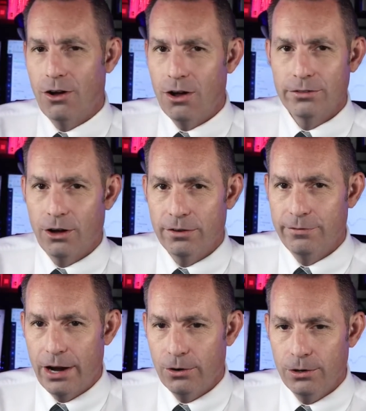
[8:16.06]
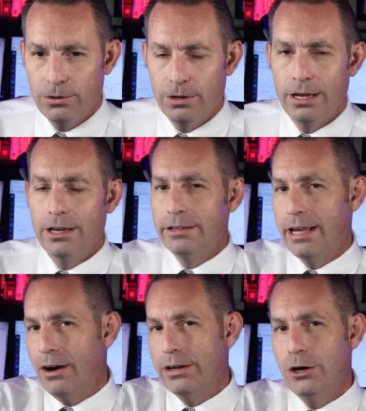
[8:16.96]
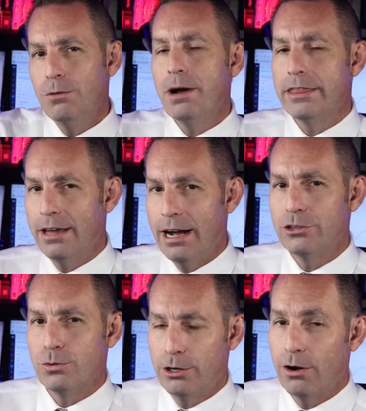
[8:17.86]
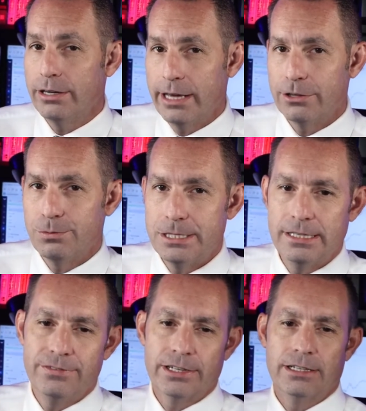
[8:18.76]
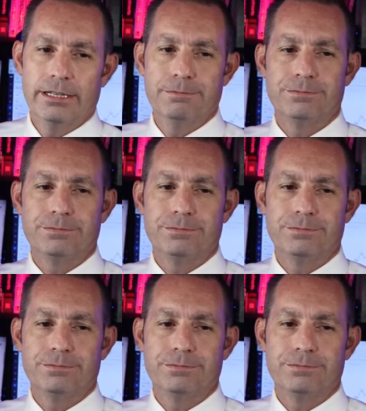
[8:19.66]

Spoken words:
on Veru? Now, here are my thoughts regarding that specifically.